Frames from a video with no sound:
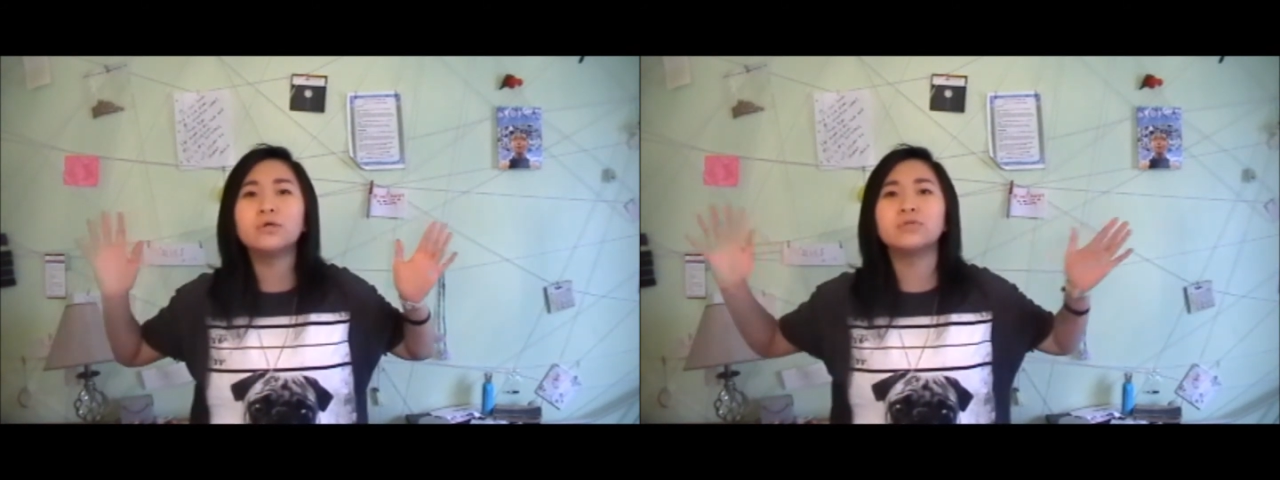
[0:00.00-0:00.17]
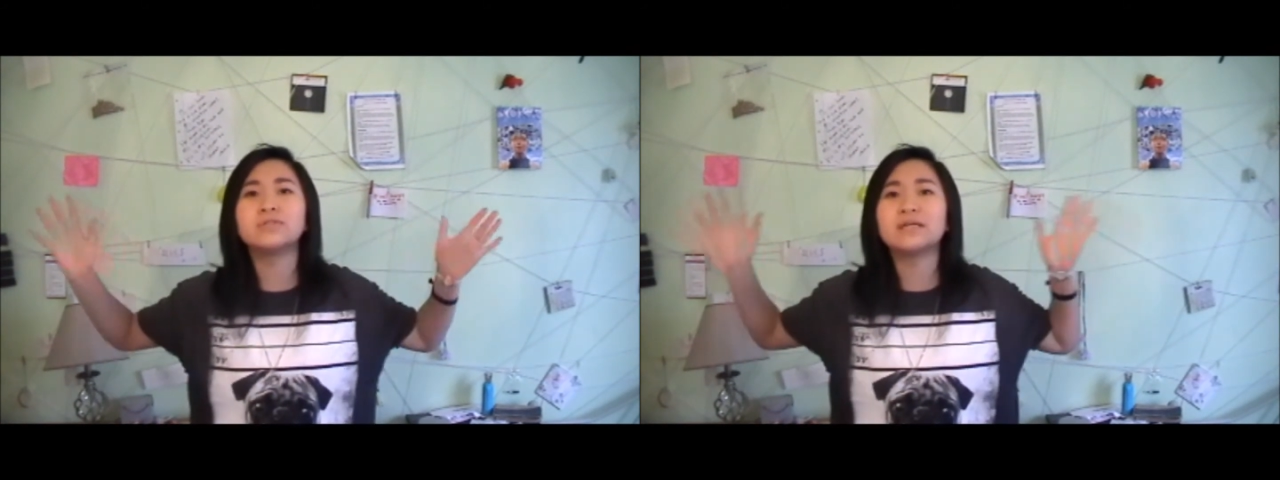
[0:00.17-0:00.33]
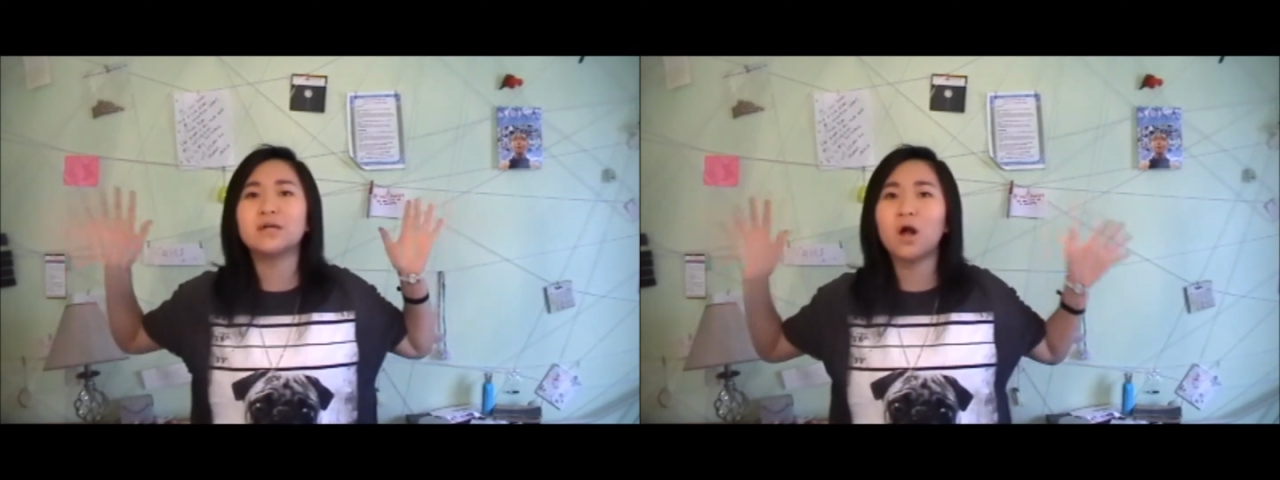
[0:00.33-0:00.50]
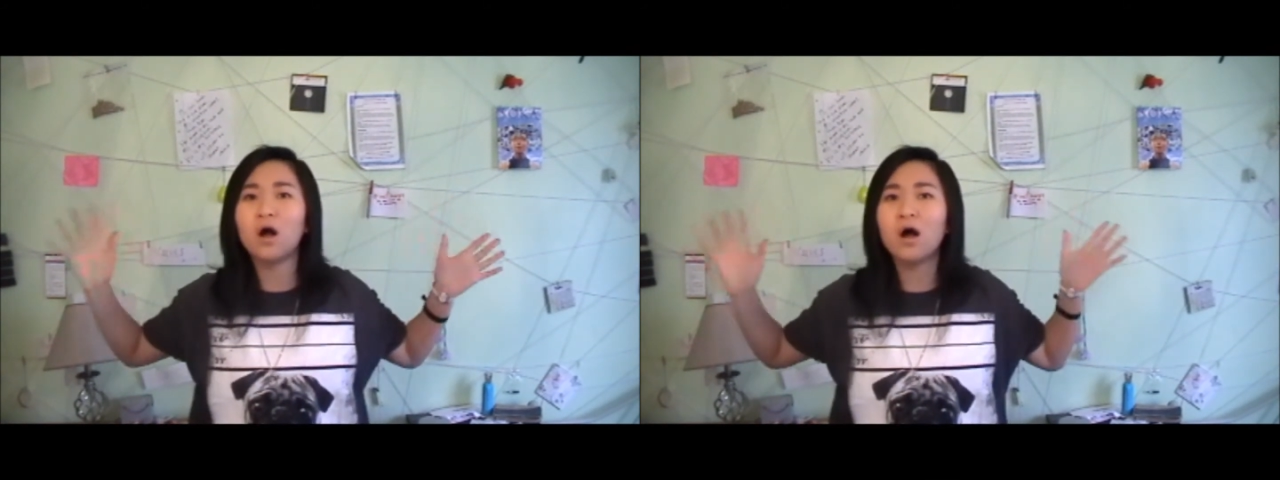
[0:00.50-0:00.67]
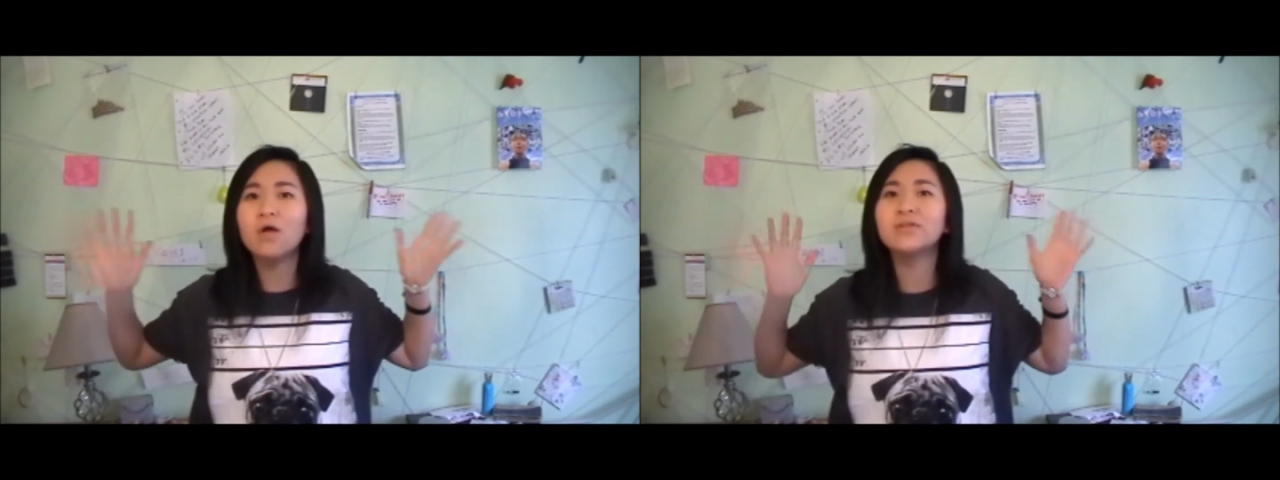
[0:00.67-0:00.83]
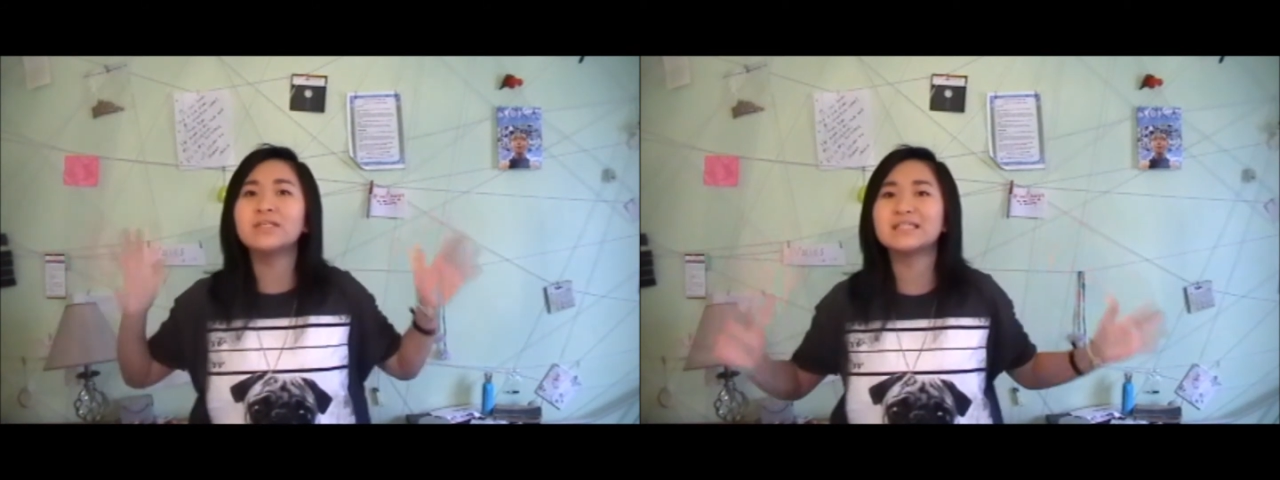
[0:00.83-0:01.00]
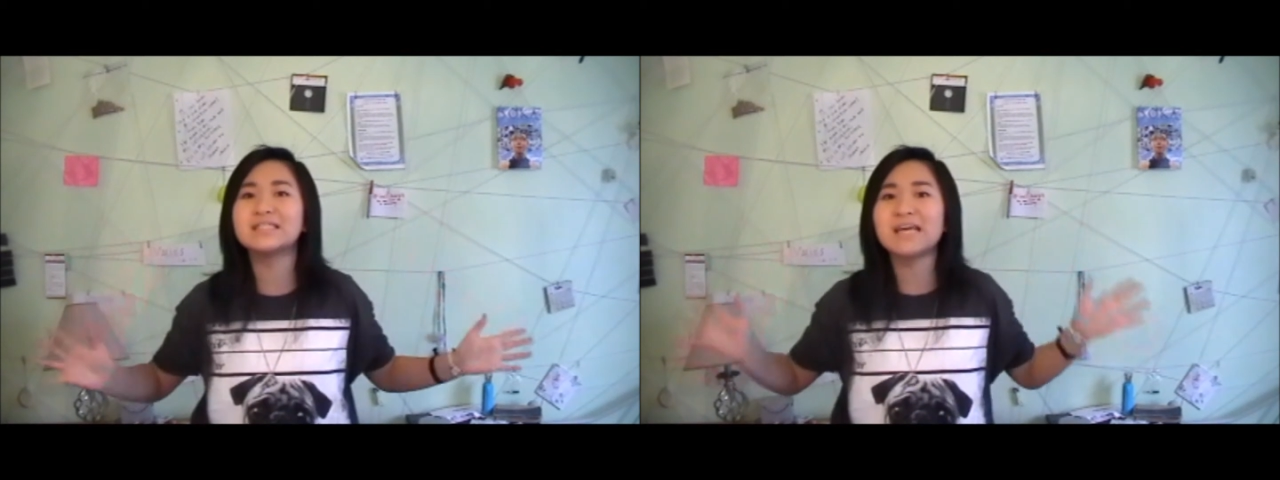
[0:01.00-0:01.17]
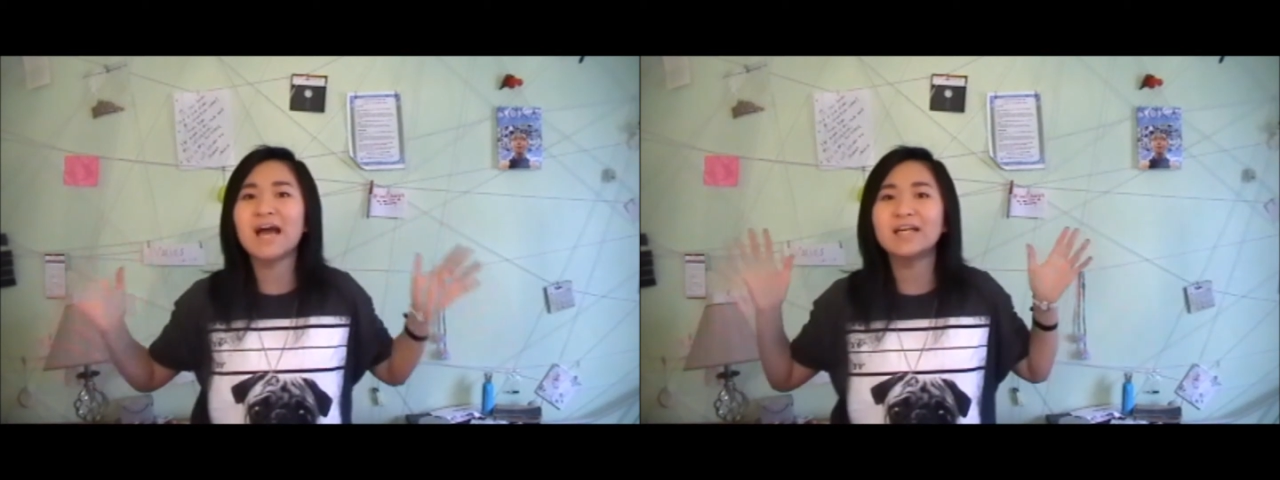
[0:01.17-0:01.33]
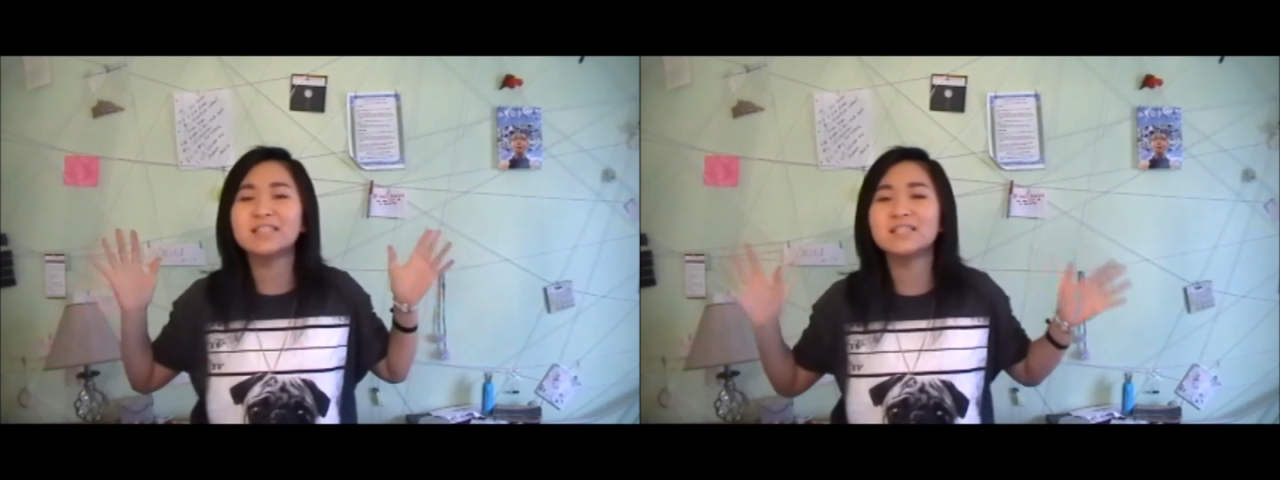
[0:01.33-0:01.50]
notes that are all the exact